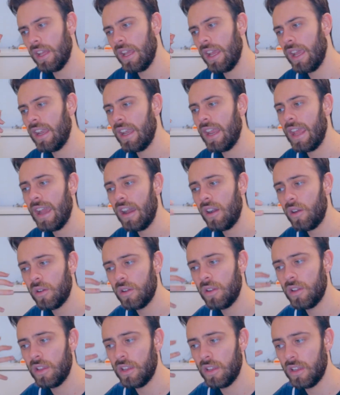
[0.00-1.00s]
and how
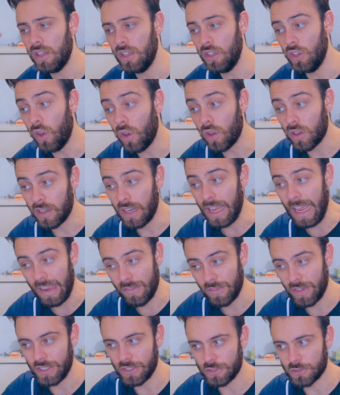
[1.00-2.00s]
not
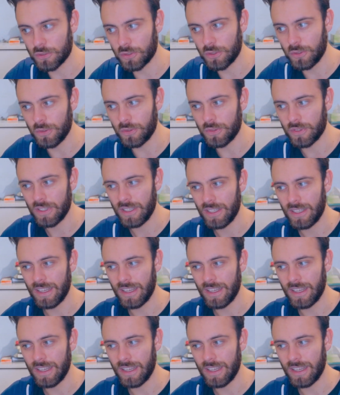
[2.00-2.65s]
having truth